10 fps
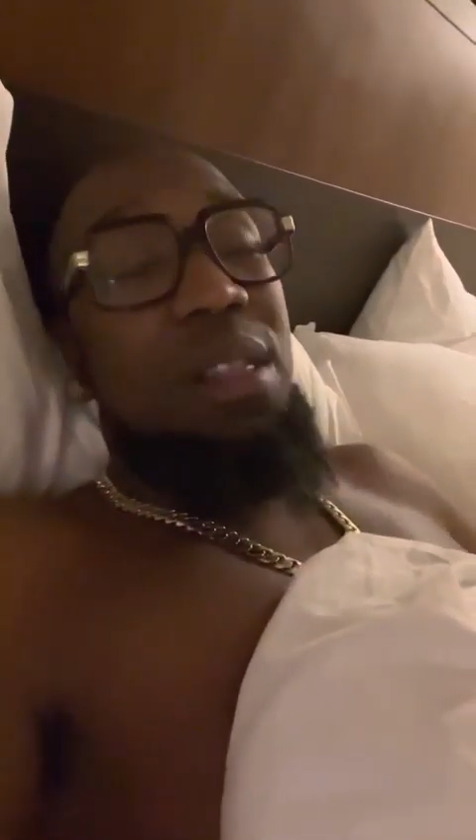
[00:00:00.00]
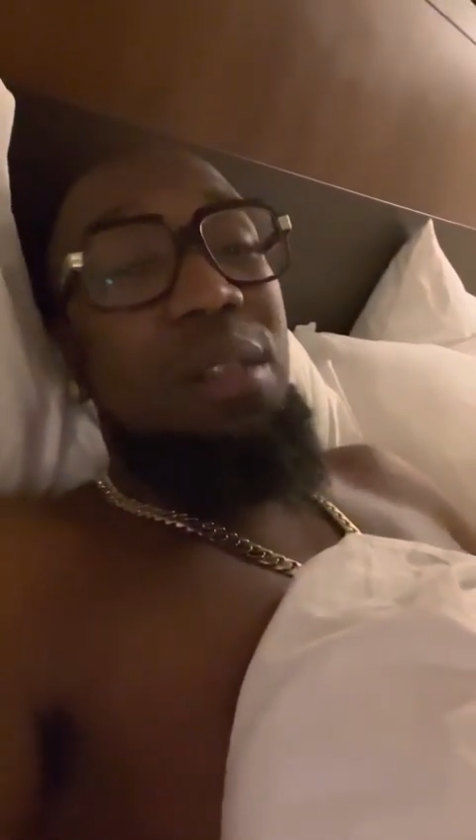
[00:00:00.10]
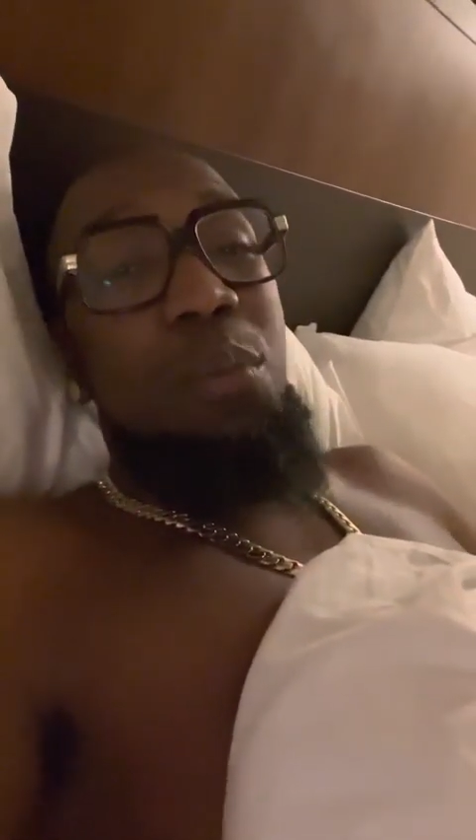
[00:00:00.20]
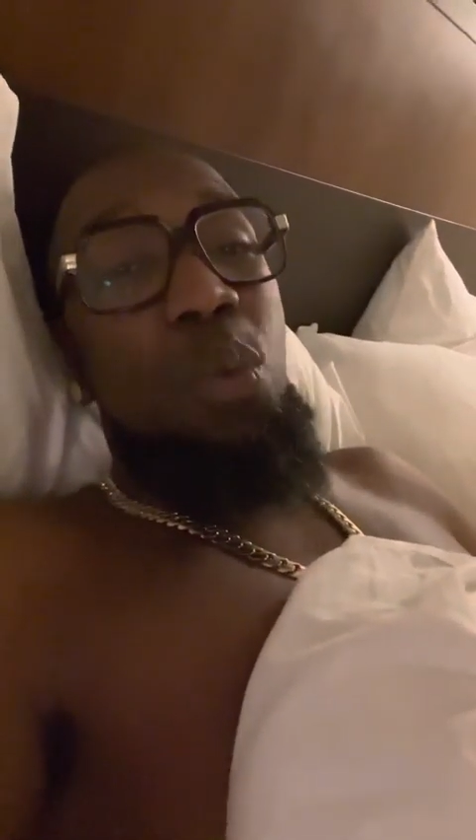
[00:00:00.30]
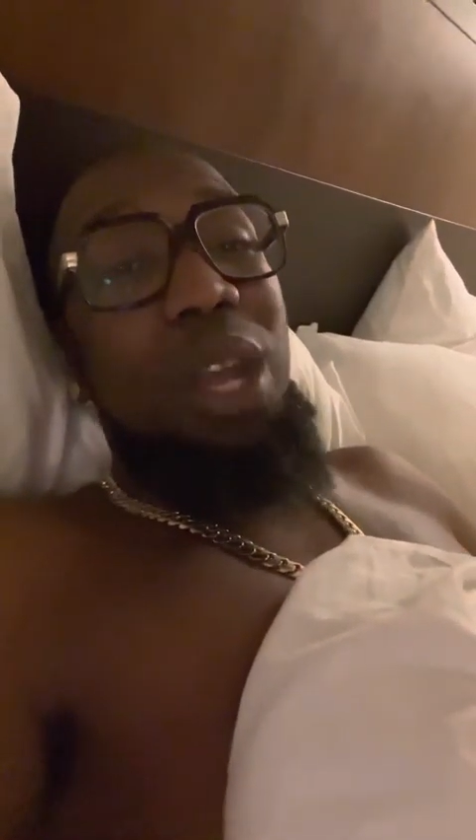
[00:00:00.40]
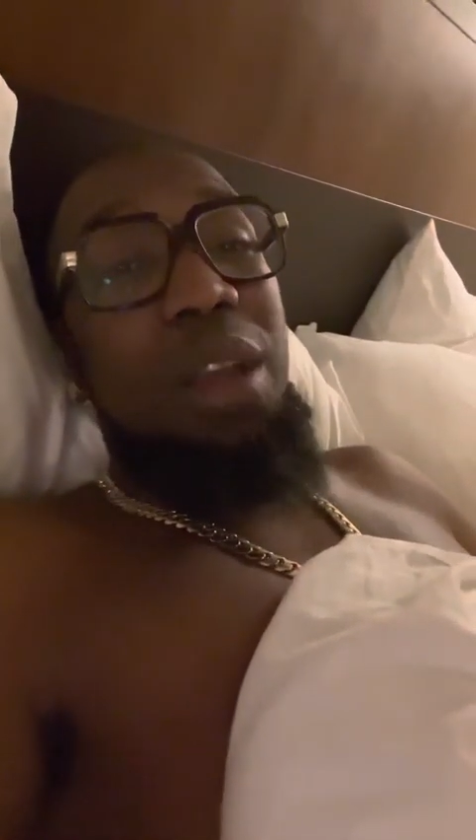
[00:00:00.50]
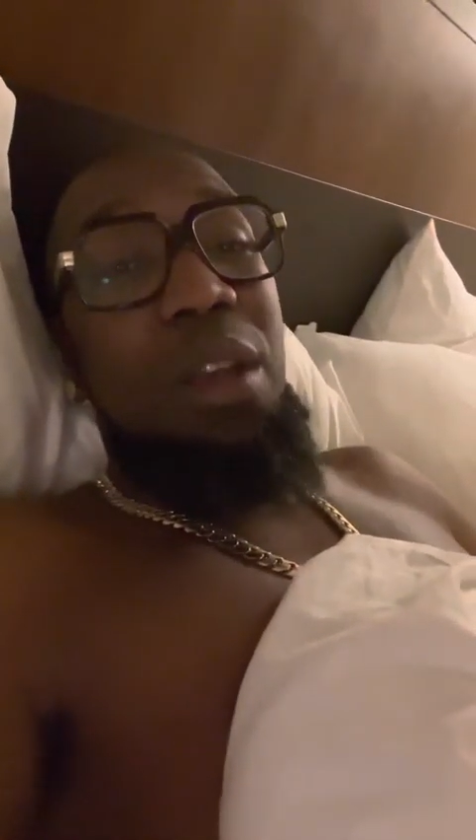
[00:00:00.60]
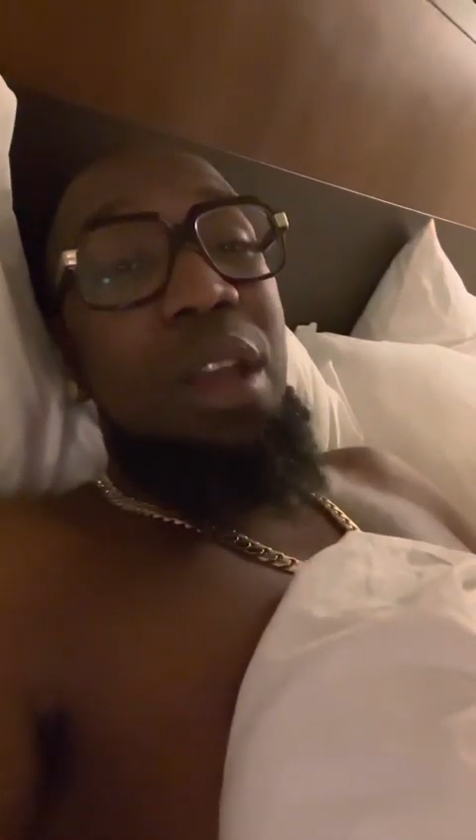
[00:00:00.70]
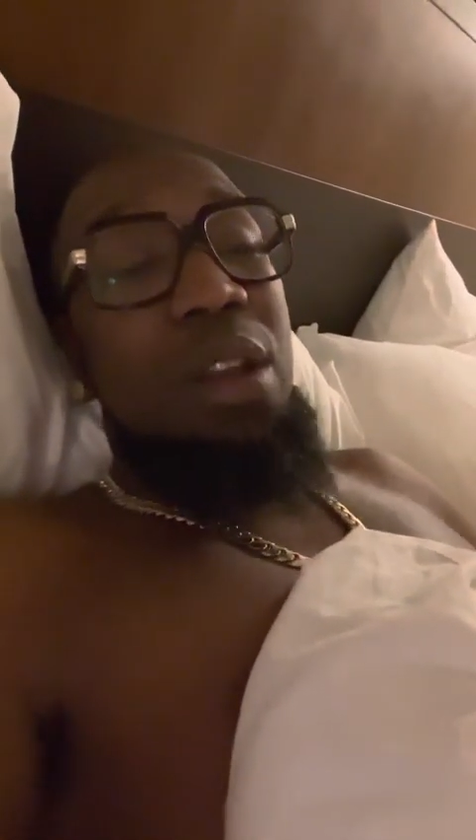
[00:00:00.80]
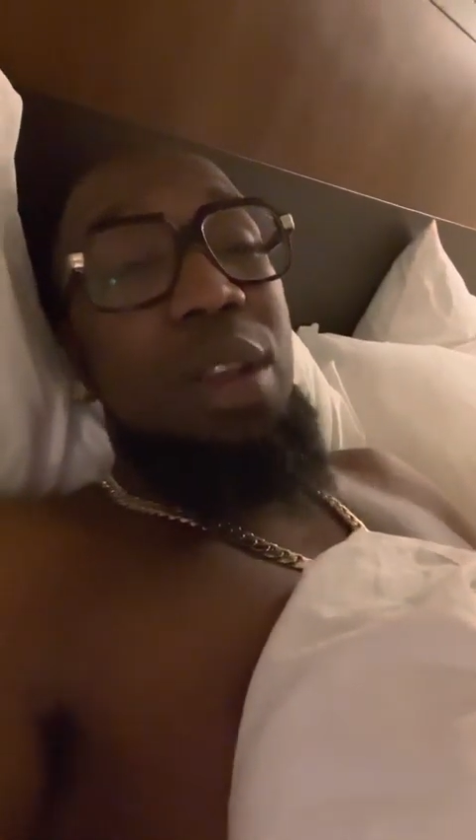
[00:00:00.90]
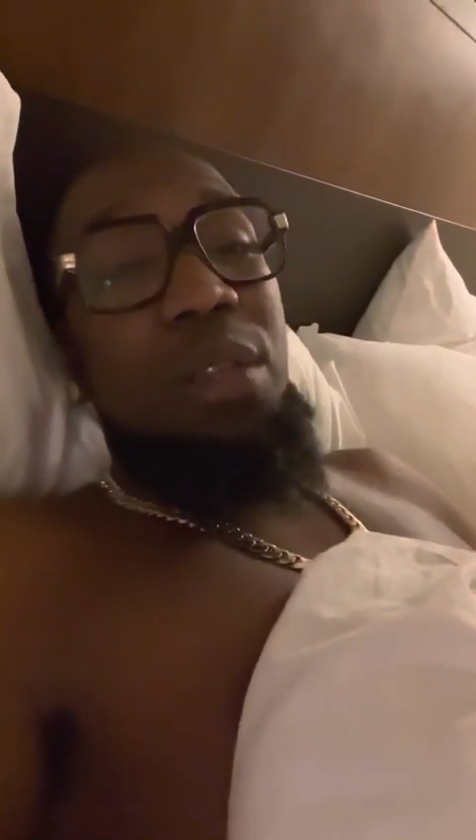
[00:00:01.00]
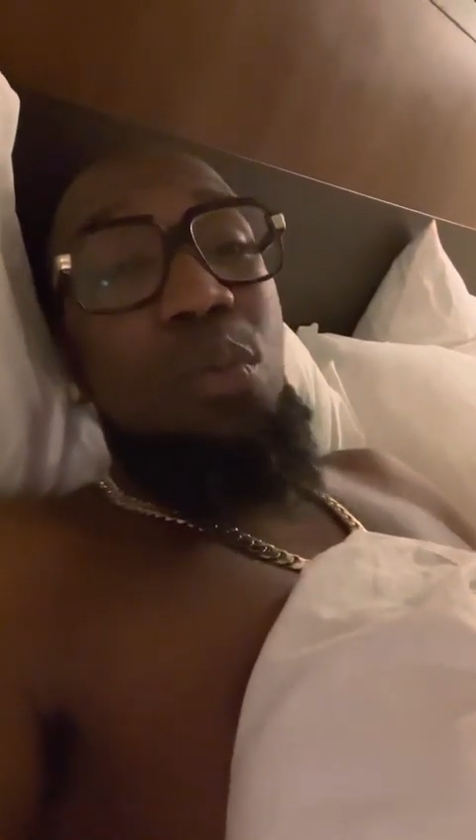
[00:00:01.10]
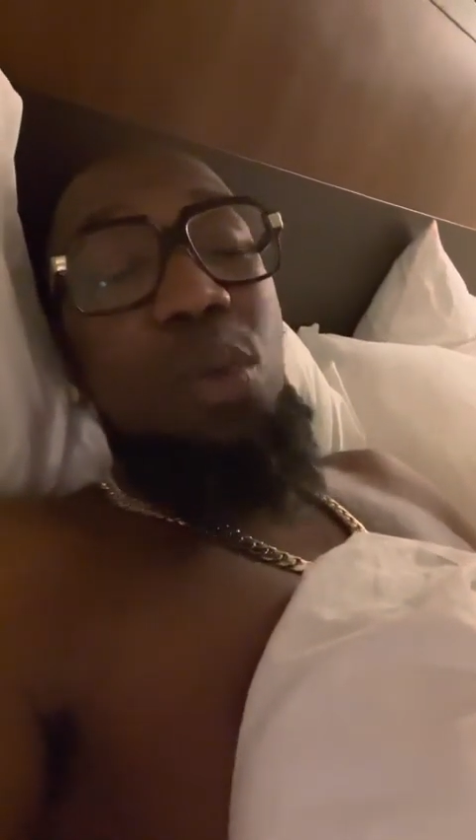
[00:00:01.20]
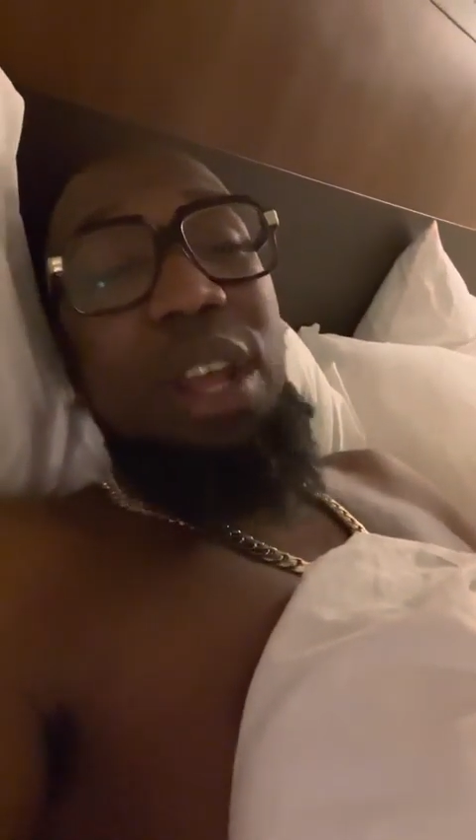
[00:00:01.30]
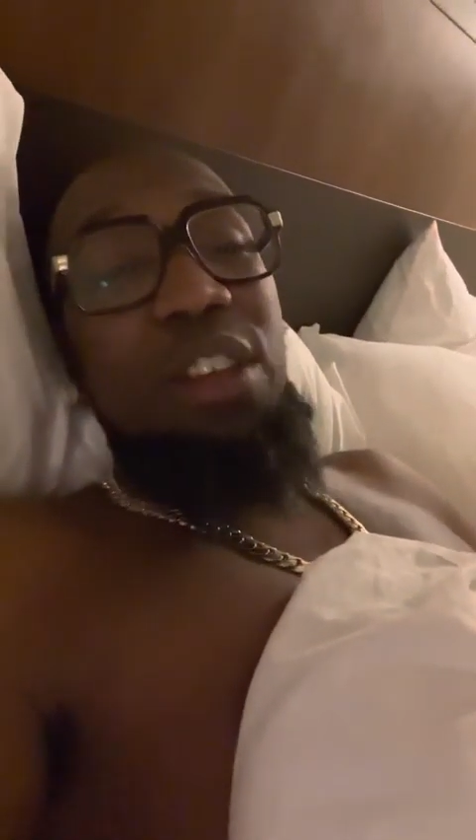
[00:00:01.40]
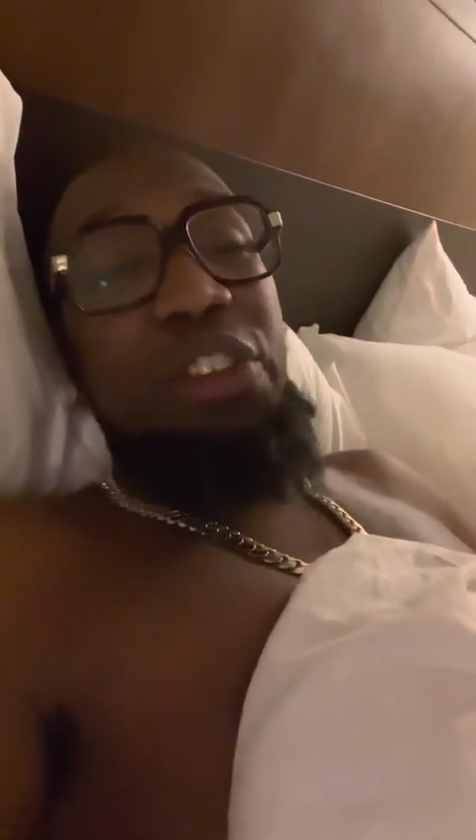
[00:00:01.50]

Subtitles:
this is some wicked